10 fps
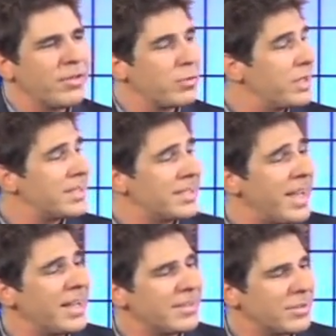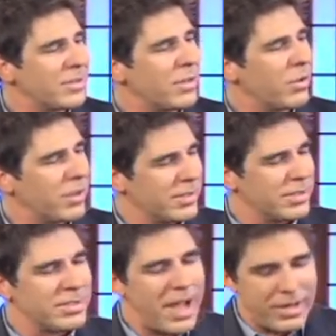So in a sense, the
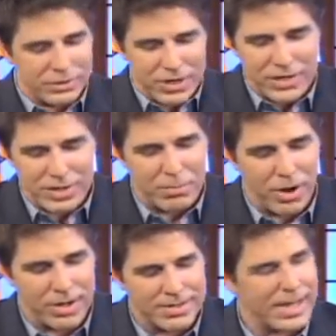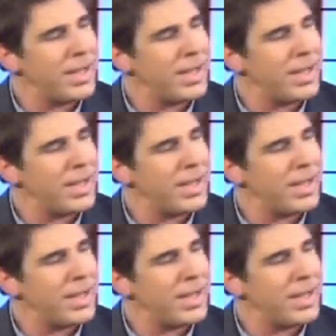societal changing part is that